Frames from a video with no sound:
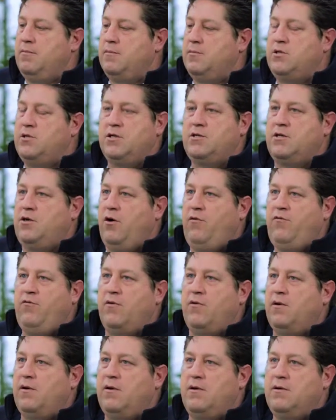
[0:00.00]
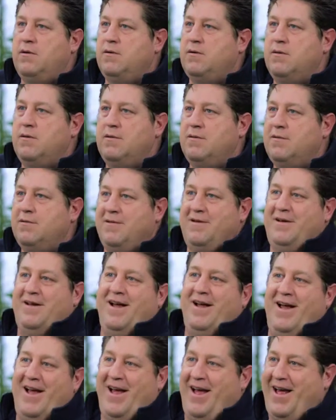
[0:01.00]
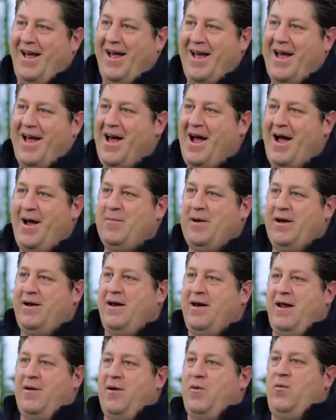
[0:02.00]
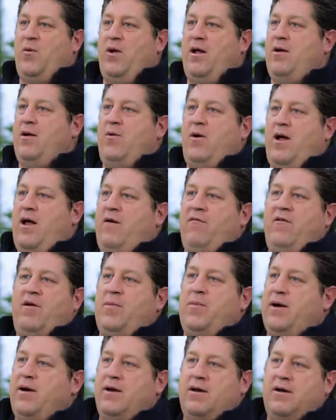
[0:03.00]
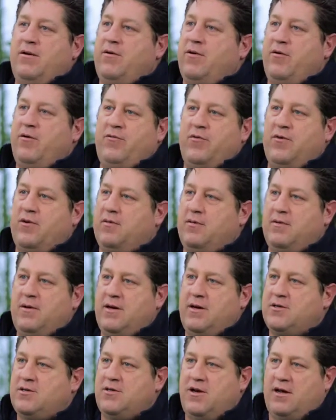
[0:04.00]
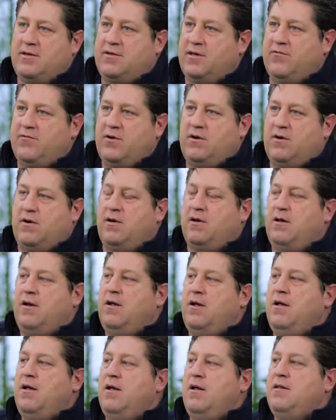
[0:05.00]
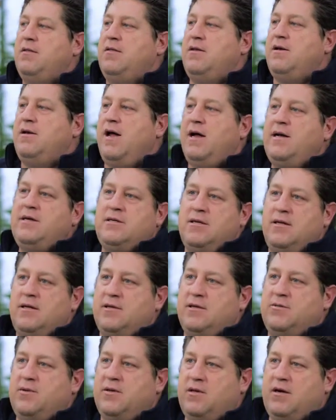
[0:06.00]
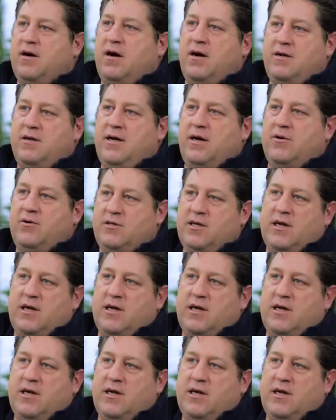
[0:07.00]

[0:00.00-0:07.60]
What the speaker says: Just go for it. I mean, everybody can grow food. It's not difficult. The nice thing is with the garden tower, it's